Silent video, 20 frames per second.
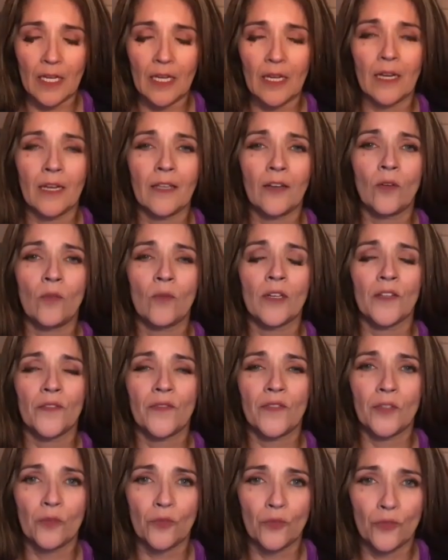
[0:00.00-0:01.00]
I don't want to
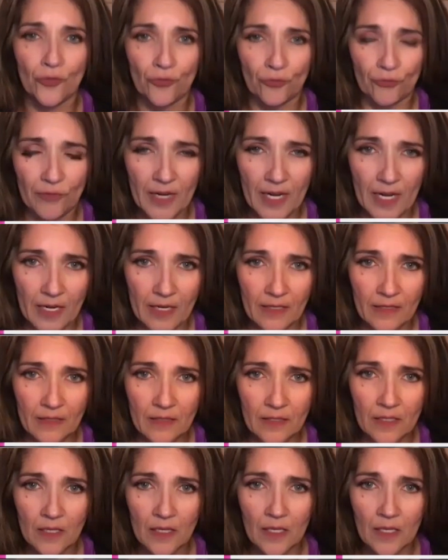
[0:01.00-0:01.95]
feel drained.